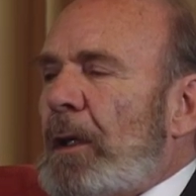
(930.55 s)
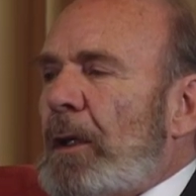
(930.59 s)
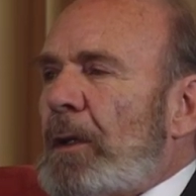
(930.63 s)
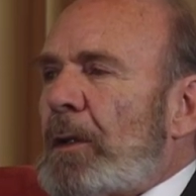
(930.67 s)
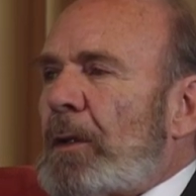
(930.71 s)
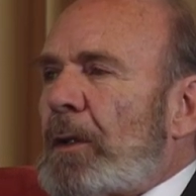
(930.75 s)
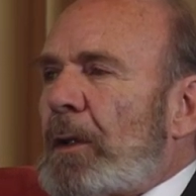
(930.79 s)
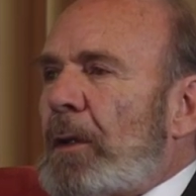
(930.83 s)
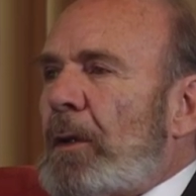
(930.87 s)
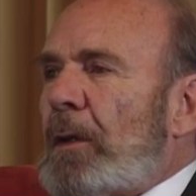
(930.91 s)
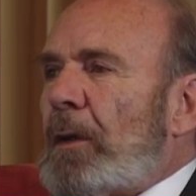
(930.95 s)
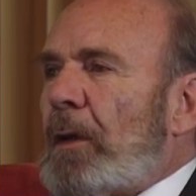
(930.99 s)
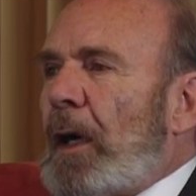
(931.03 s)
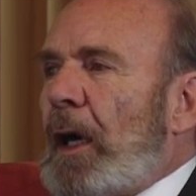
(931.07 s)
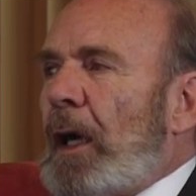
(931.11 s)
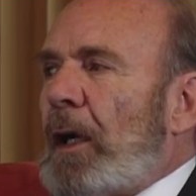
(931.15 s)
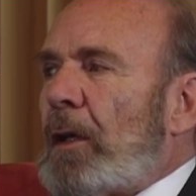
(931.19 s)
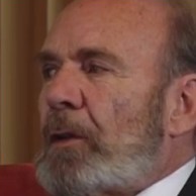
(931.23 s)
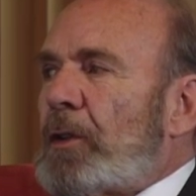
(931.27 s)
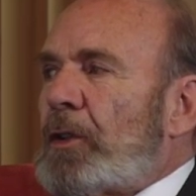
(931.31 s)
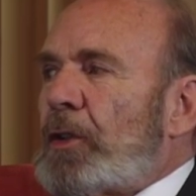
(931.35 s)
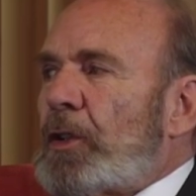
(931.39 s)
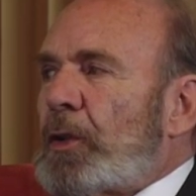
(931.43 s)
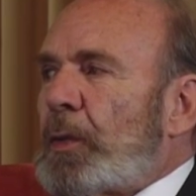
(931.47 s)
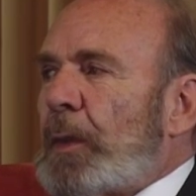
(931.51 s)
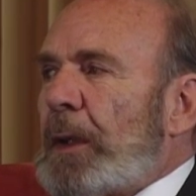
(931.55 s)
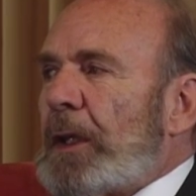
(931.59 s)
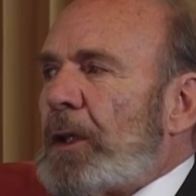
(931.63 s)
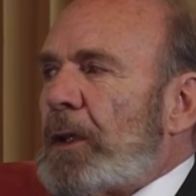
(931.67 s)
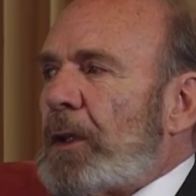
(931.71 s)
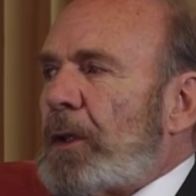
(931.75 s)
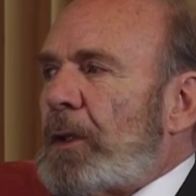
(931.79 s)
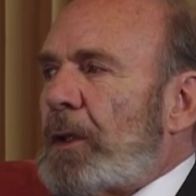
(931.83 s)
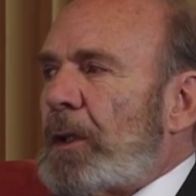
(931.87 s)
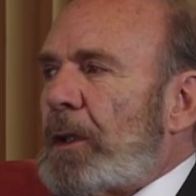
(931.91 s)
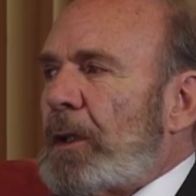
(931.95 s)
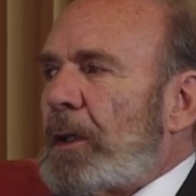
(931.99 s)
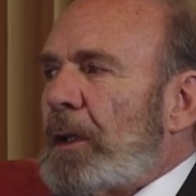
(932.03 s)
So I'll
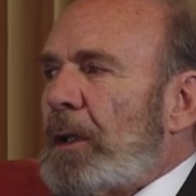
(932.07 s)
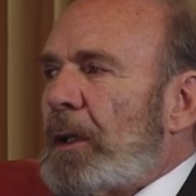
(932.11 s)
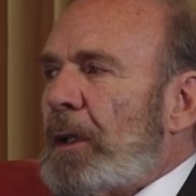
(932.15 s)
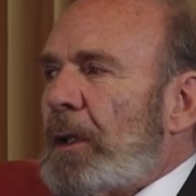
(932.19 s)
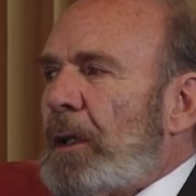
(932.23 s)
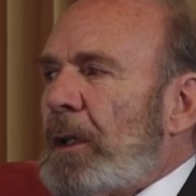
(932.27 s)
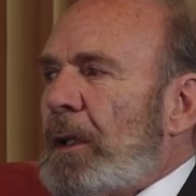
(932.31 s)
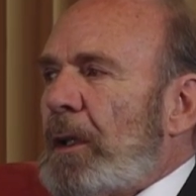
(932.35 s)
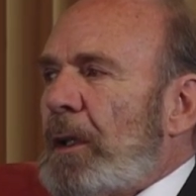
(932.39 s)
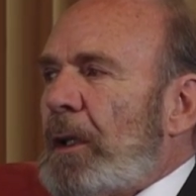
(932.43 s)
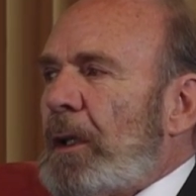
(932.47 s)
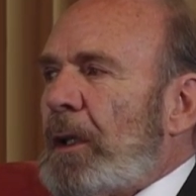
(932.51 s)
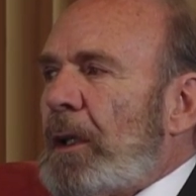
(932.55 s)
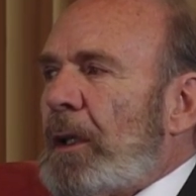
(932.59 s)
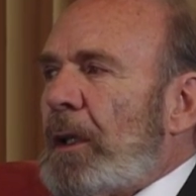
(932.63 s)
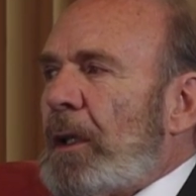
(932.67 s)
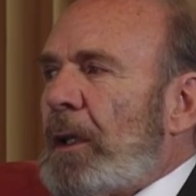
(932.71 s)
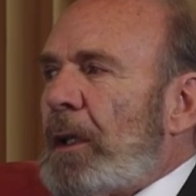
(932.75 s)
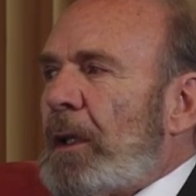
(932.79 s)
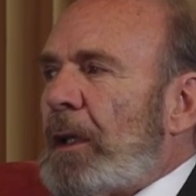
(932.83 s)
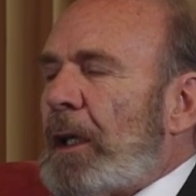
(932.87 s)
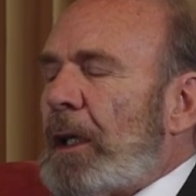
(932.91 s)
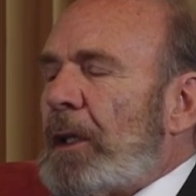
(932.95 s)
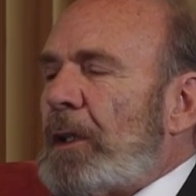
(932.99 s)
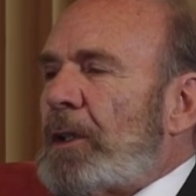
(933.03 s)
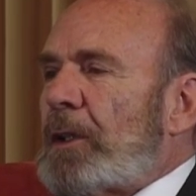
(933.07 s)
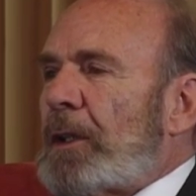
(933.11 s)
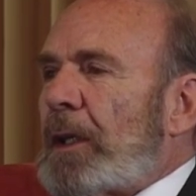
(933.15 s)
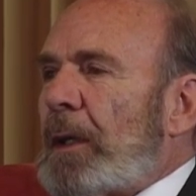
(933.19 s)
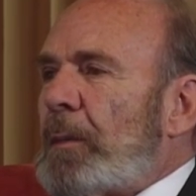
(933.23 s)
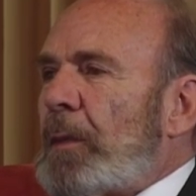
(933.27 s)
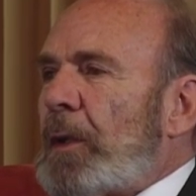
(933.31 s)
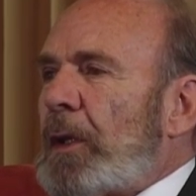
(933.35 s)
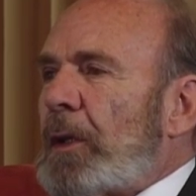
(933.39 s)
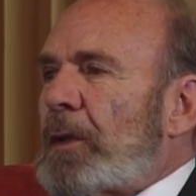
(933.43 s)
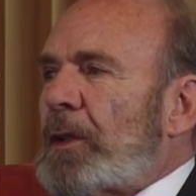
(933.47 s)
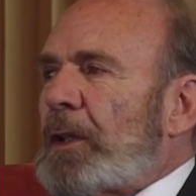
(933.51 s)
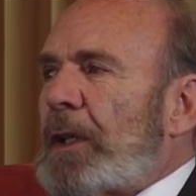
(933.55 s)
switch. Then
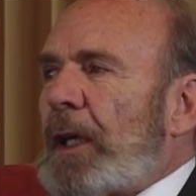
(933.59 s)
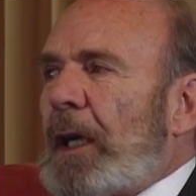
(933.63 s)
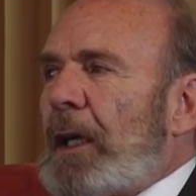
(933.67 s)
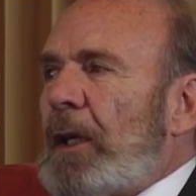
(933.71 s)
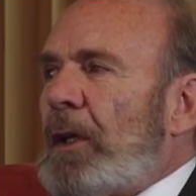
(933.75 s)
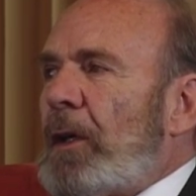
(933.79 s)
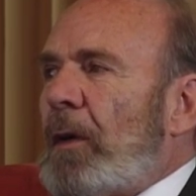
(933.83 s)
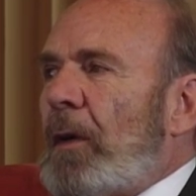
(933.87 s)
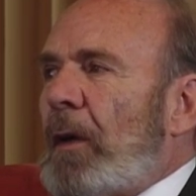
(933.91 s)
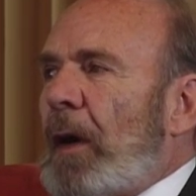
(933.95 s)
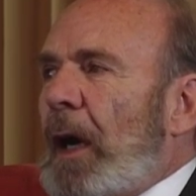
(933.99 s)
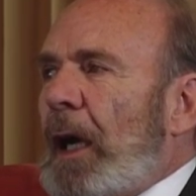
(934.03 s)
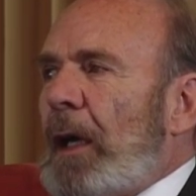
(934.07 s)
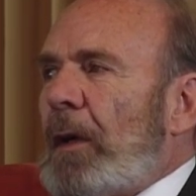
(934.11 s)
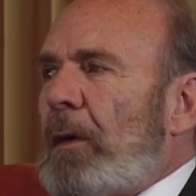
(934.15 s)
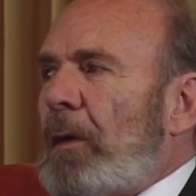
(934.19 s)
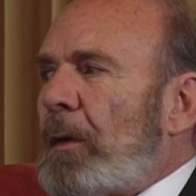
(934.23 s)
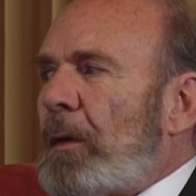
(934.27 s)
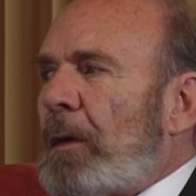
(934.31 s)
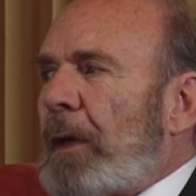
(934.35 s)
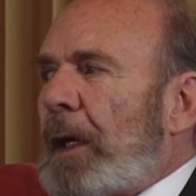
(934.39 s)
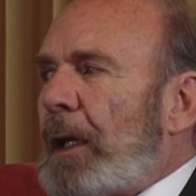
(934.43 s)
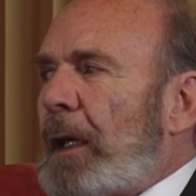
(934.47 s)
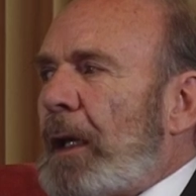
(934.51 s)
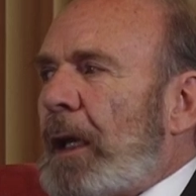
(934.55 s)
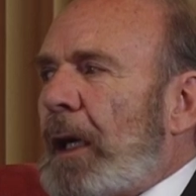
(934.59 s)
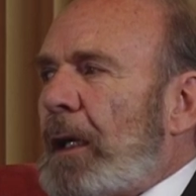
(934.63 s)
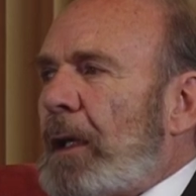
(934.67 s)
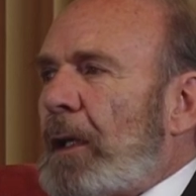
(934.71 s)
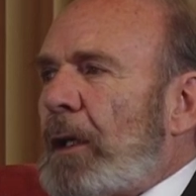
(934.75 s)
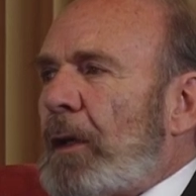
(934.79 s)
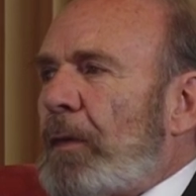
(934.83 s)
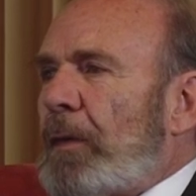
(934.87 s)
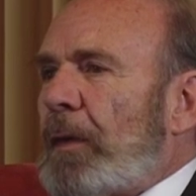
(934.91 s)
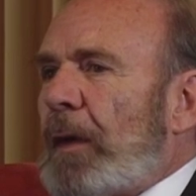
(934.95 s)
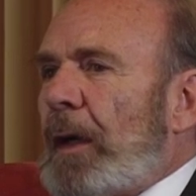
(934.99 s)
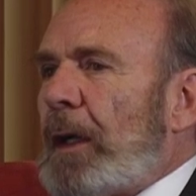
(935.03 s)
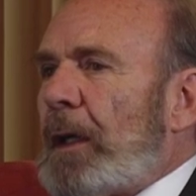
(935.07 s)
somebody will say, you know, I don't like that
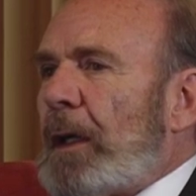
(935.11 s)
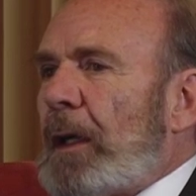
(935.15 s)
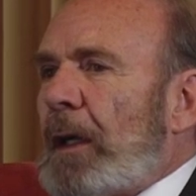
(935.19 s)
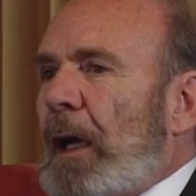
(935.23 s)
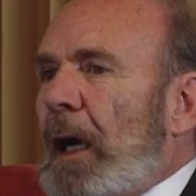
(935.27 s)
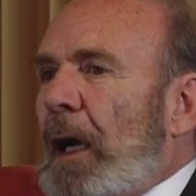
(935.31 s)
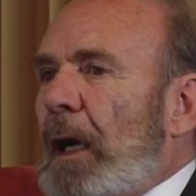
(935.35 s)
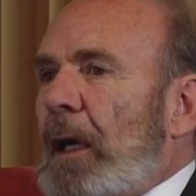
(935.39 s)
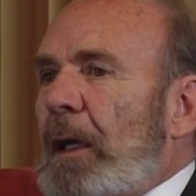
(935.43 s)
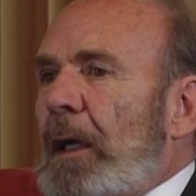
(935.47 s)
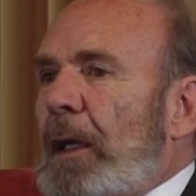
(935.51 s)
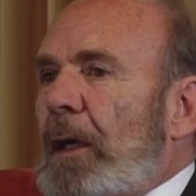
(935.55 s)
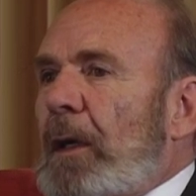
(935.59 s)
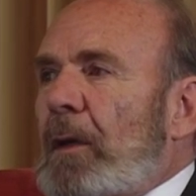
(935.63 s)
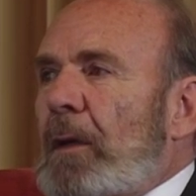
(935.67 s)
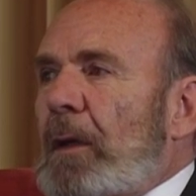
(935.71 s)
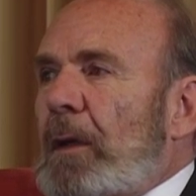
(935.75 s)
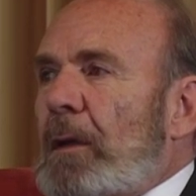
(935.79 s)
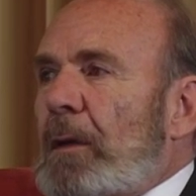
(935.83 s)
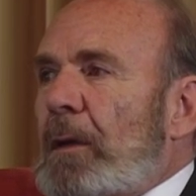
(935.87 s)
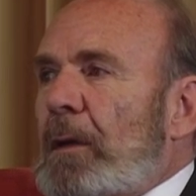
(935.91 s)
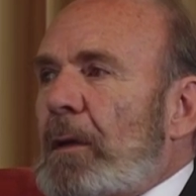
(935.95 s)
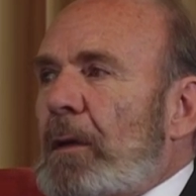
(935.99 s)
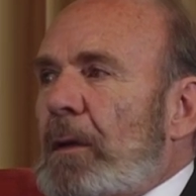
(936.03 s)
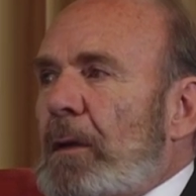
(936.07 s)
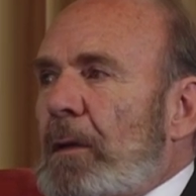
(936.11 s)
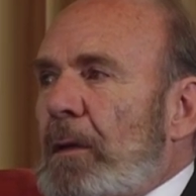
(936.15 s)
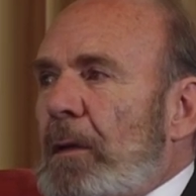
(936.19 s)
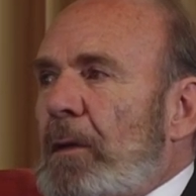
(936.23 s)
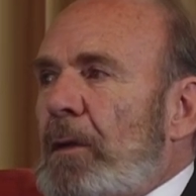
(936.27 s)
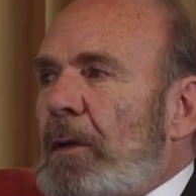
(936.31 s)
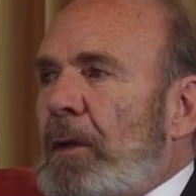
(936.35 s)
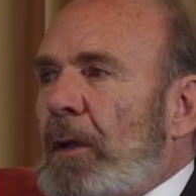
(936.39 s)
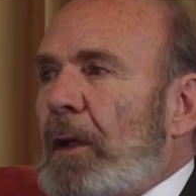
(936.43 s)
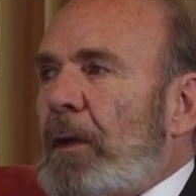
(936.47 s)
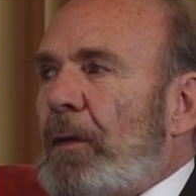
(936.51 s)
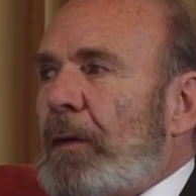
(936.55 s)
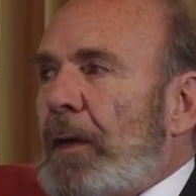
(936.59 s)
divine. I like
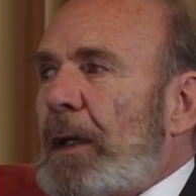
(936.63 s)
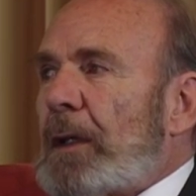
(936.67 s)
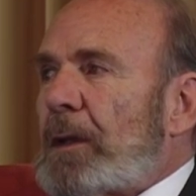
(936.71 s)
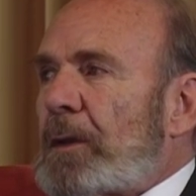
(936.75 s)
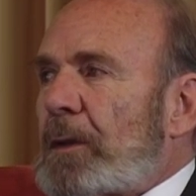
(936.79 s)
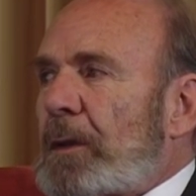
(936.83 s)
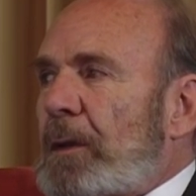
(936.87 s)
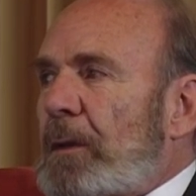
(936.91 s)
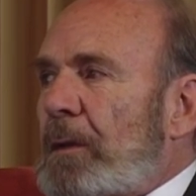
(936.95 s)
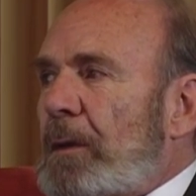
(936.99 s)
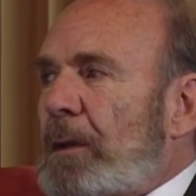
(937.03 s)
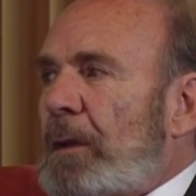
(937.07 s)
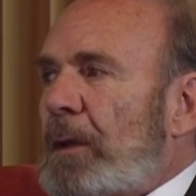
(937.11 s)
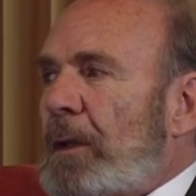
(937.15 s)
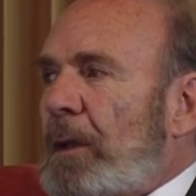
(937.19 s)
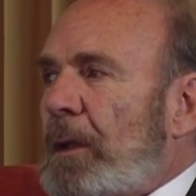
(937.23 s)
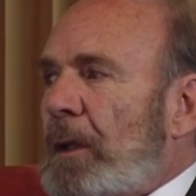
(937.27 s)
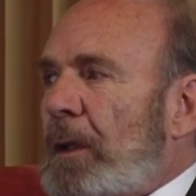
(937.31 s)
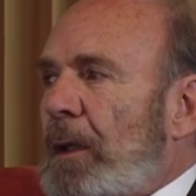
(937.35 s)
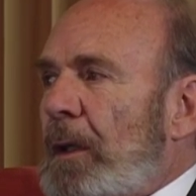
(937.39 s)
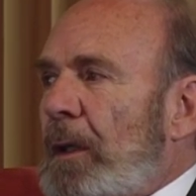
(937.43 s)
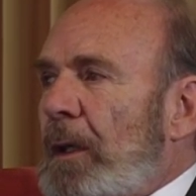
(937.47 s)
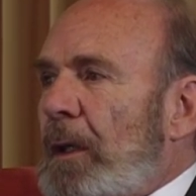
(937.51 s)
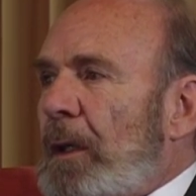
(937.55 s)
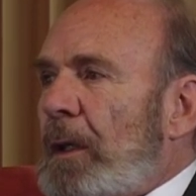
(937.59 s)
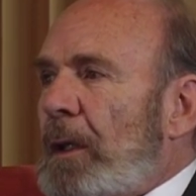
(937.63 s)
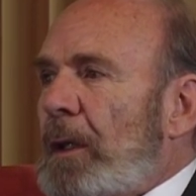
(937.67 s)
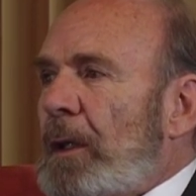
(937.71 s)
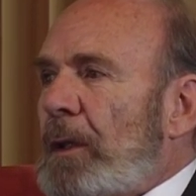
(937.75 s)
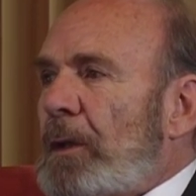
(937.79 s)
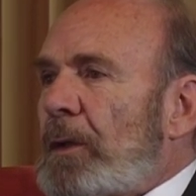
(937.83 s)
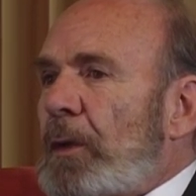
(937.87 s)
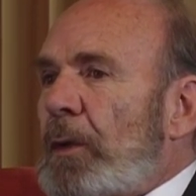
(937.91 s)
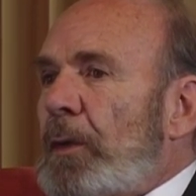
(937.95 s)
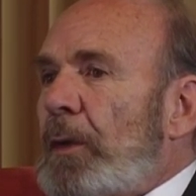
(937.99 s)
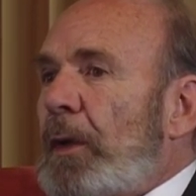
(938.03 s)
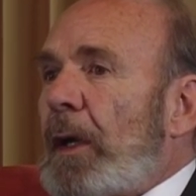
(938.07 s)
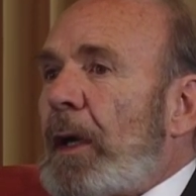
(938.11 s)
universal.
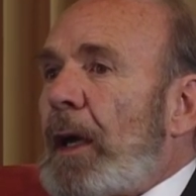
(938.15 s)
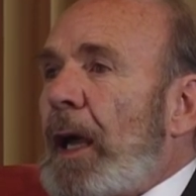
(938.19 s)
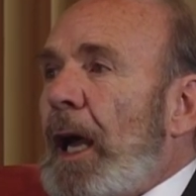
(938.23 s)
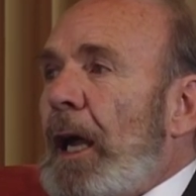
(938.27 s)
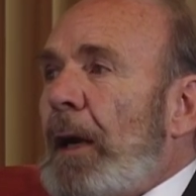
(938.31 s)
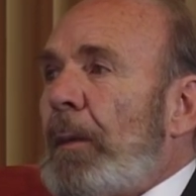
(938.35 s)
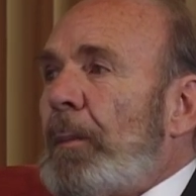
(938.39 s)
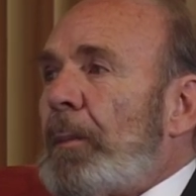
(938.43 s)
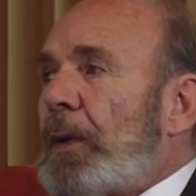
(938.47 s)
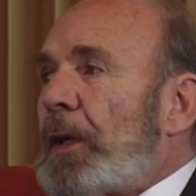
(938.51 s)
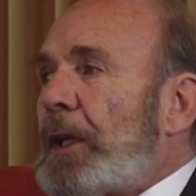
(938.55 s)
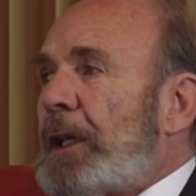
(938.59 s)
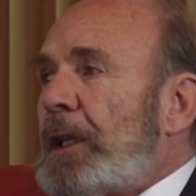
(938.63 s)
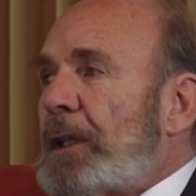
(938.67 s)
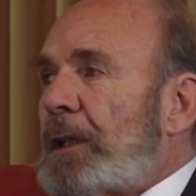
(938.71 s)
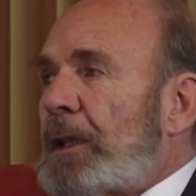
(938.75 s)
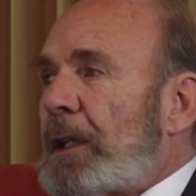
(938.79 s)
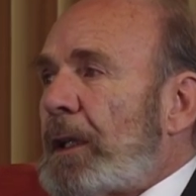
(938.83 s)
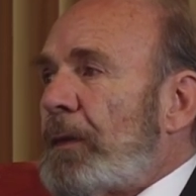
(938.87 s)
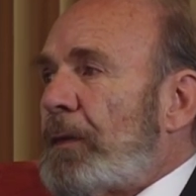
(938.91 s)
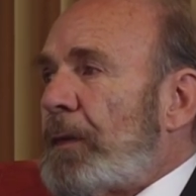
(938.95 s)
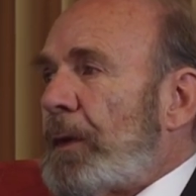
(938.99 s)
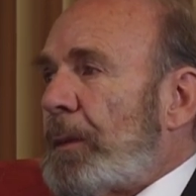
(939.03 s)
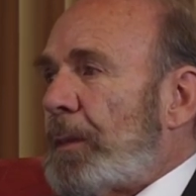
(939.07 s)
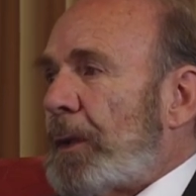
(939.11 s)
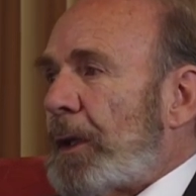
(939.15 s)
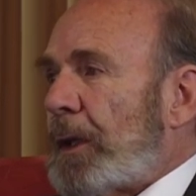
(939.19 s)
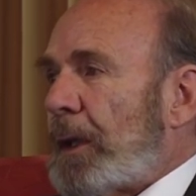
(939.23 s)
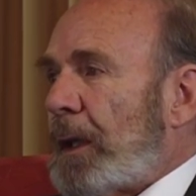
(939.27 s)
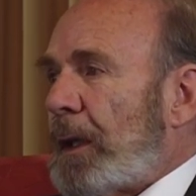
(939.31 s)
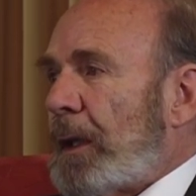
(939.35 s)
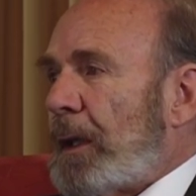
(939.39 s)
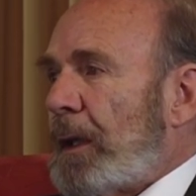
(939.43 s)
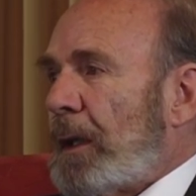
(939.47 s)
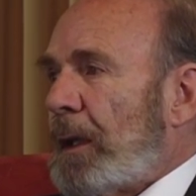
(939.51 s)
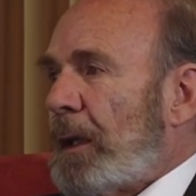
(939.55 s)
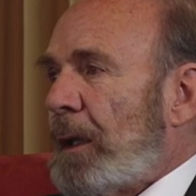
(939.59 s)
So you can't please everybody.